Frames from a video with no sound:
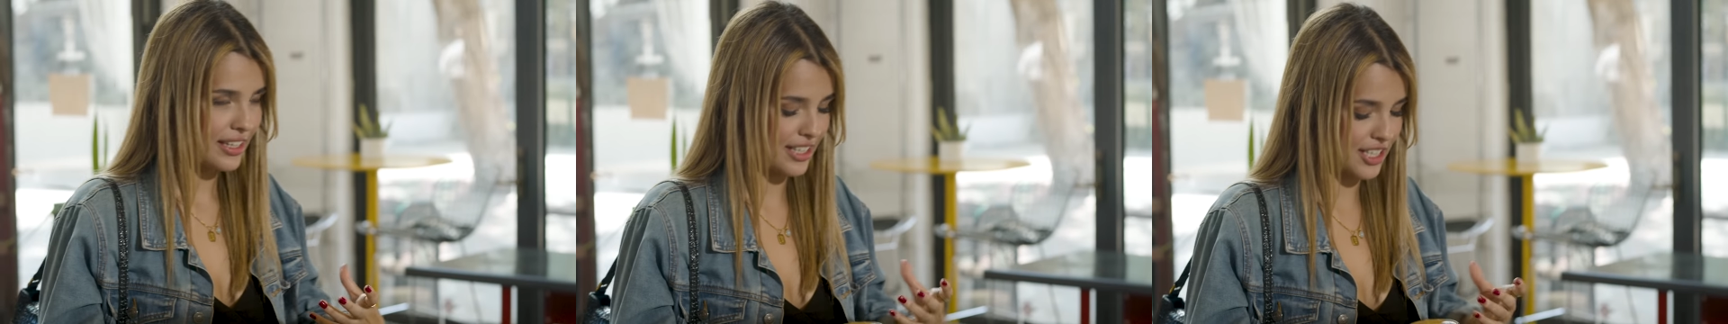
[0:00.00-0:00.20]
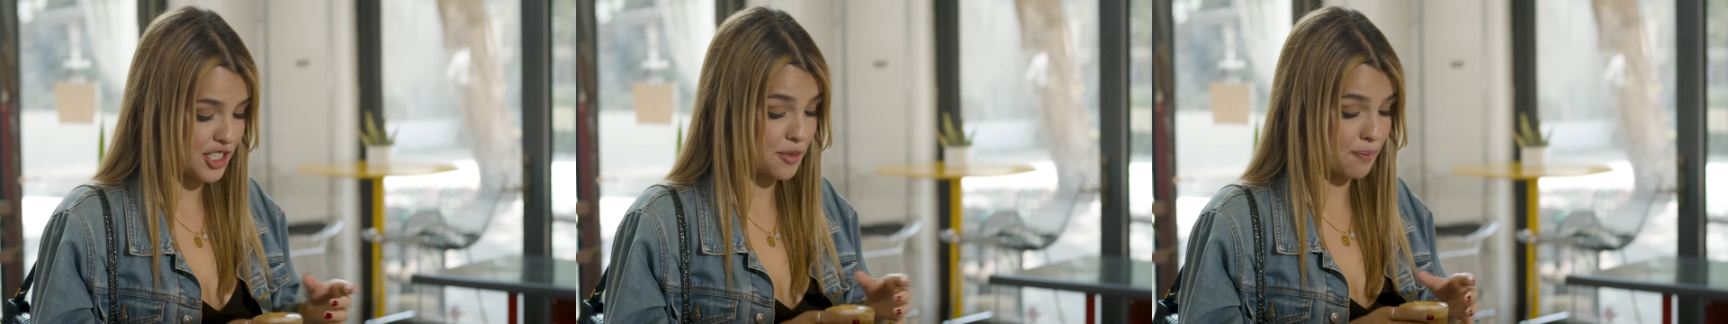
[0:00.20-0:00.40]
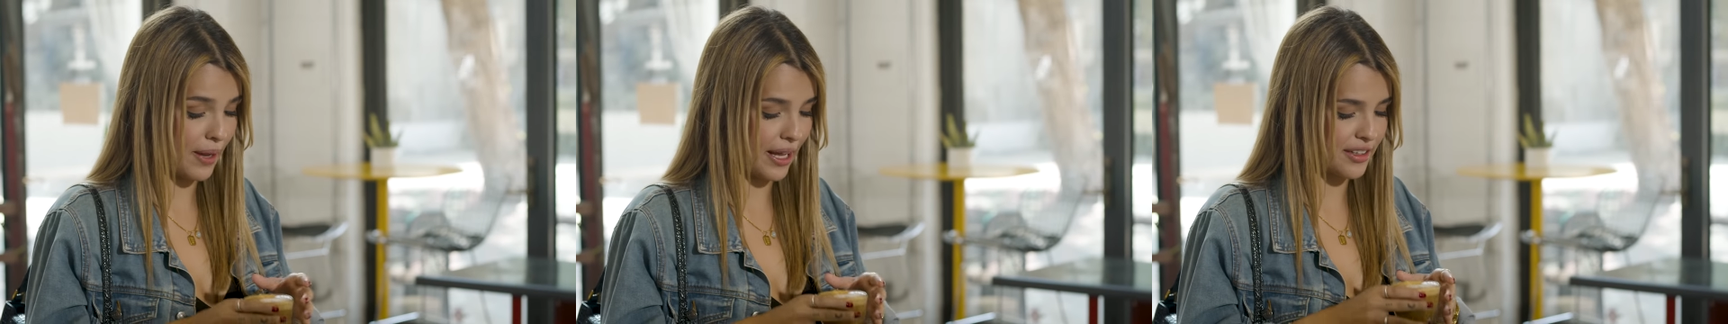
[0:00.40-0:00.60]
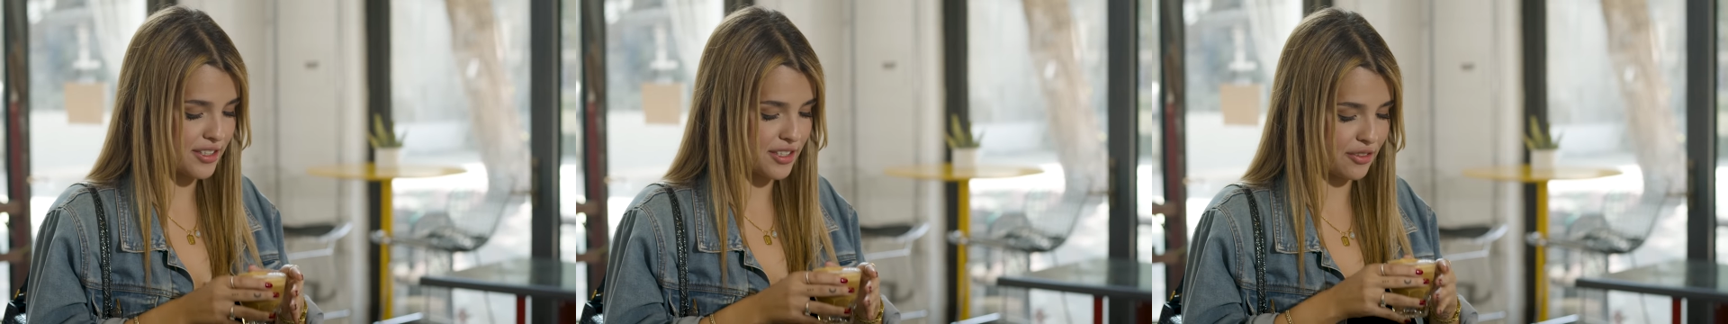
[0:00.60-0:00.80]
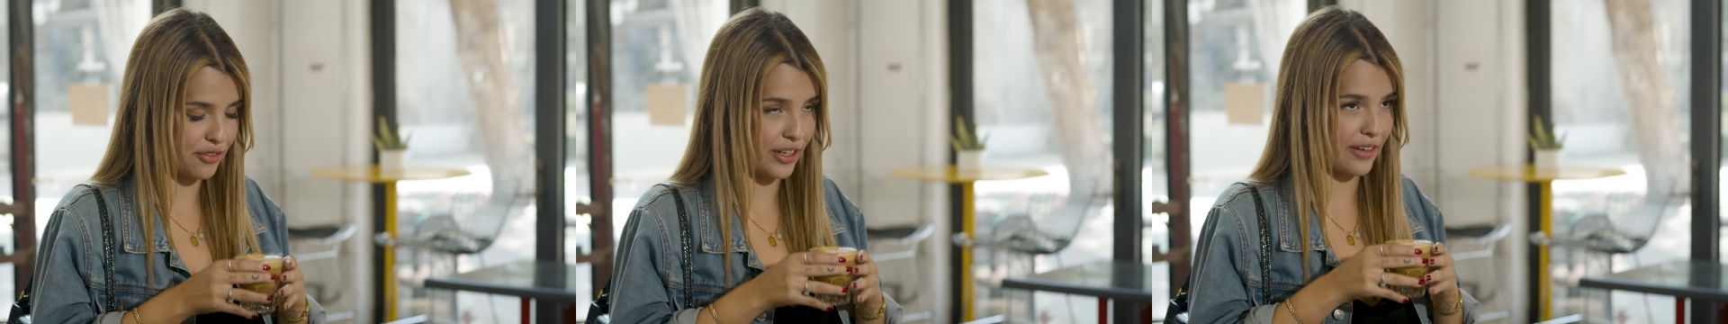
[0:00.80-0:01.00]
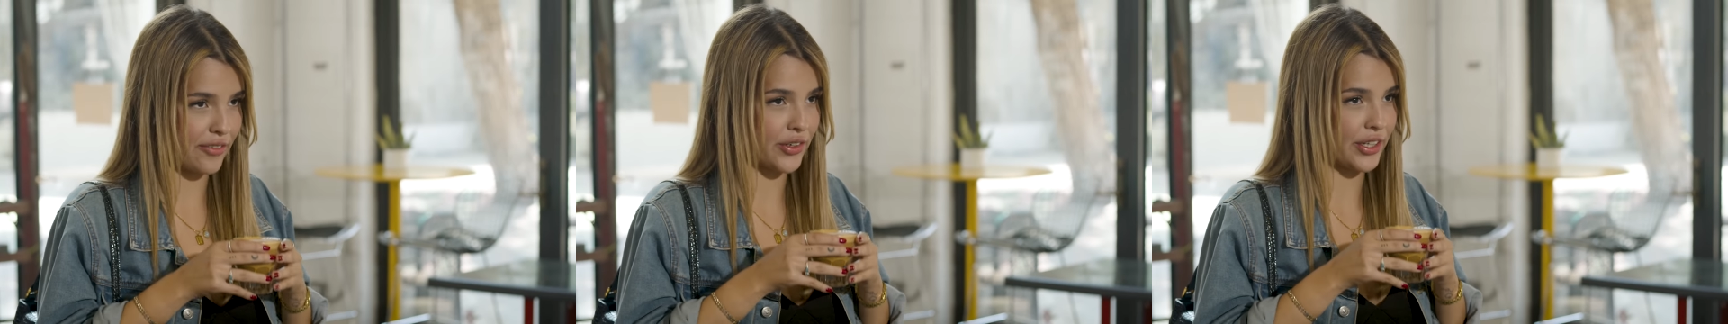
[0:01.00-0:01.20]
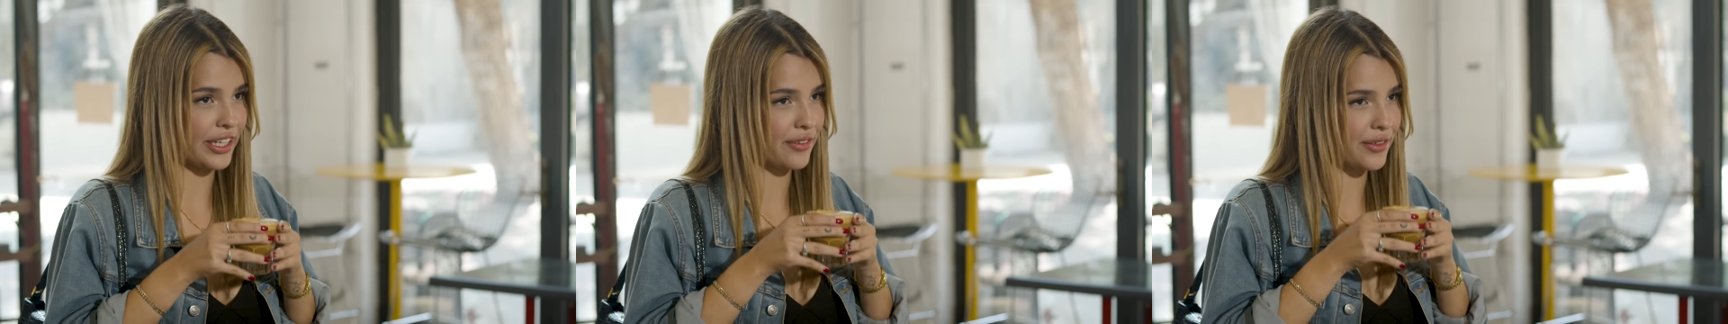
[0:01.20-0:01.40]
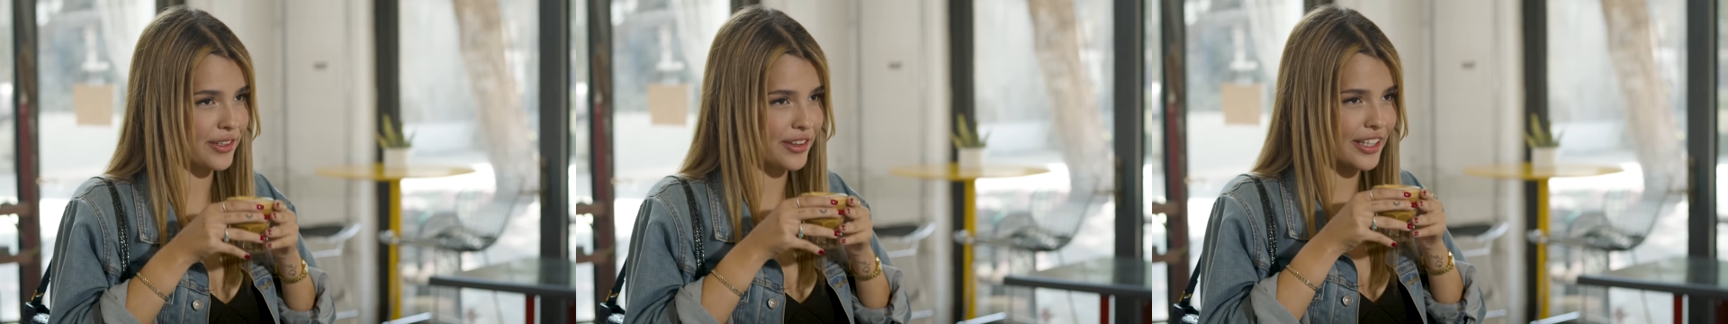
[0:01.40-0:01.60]
Expands the flavor and
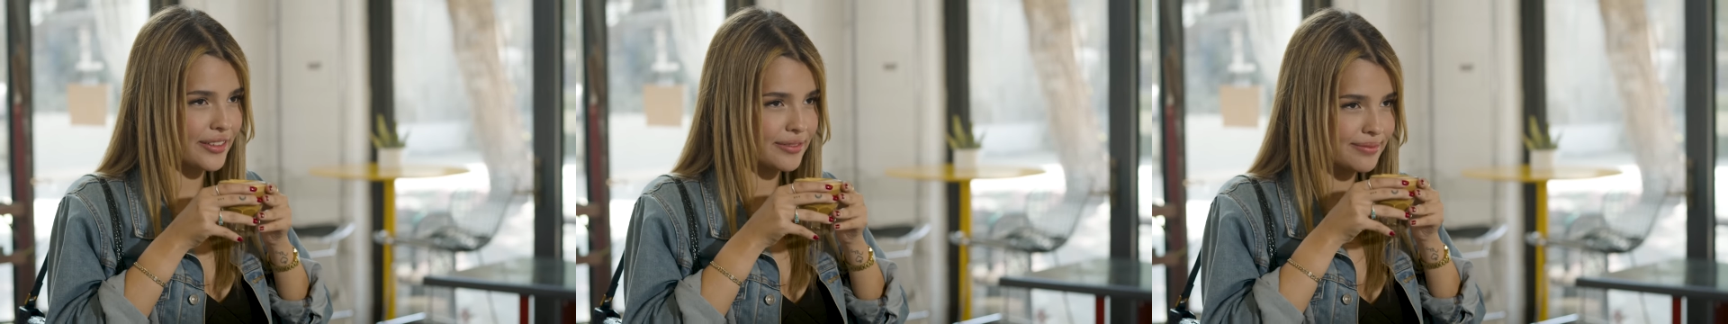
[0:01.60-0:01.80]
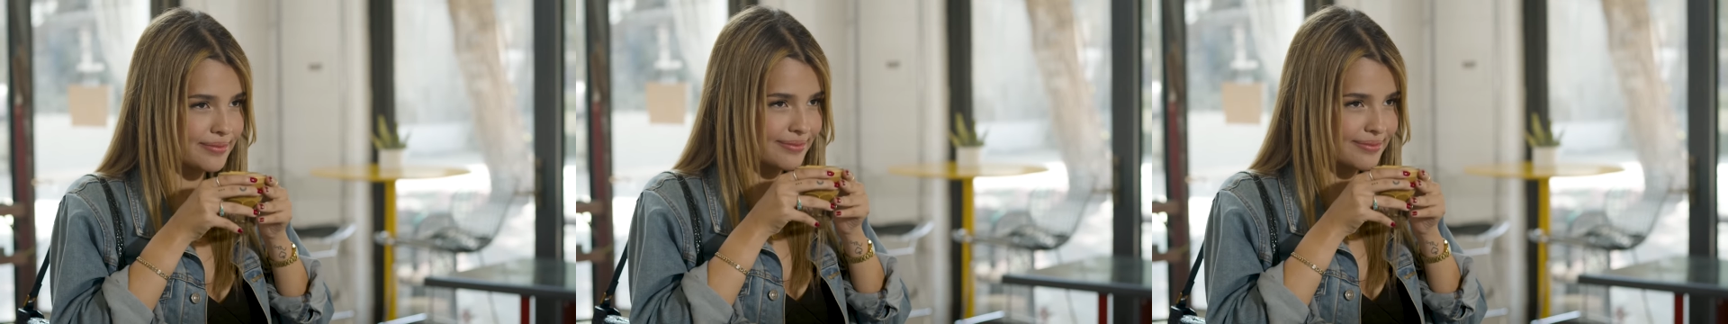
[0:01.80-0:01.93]
everything.